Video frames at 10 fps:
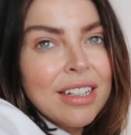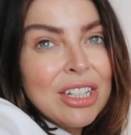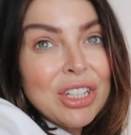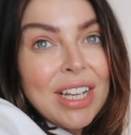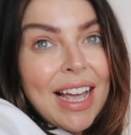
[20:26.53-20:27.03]

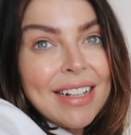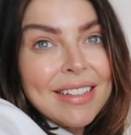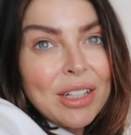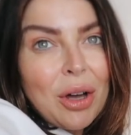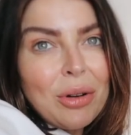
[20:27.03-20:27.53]
She hates
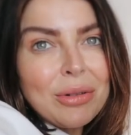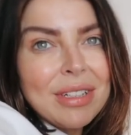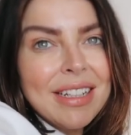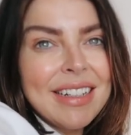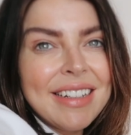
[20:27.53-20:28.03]
the cold.
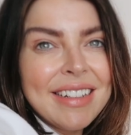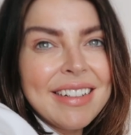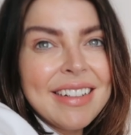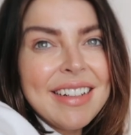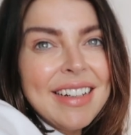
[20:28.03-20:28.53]

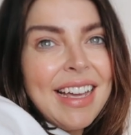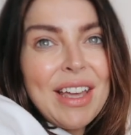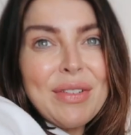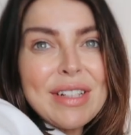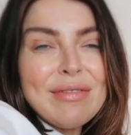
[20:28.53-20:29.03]

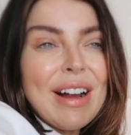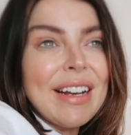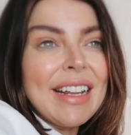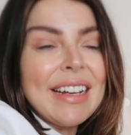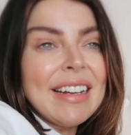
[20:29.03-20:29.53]
If it's
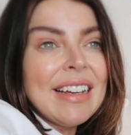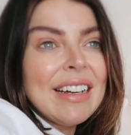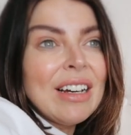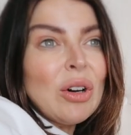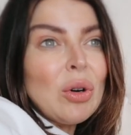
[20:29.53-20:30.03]
raining
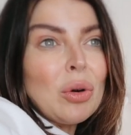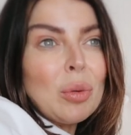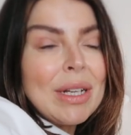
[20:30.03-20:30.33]
or